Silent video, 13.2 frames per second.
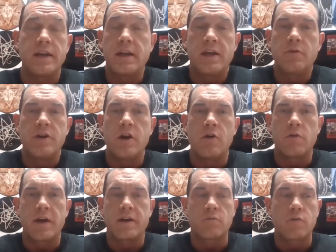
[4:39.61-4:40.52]
He, he, would know
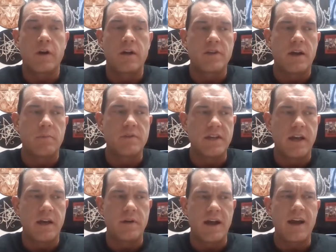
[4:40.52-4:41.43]
right right off top of his
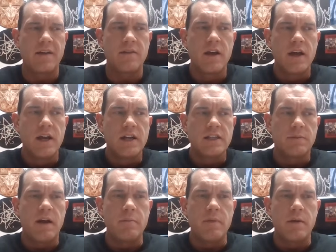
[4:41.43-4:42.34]
head. But I,
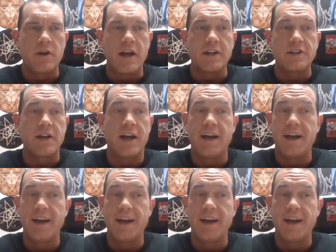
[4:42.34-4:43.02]
to my memory, I just,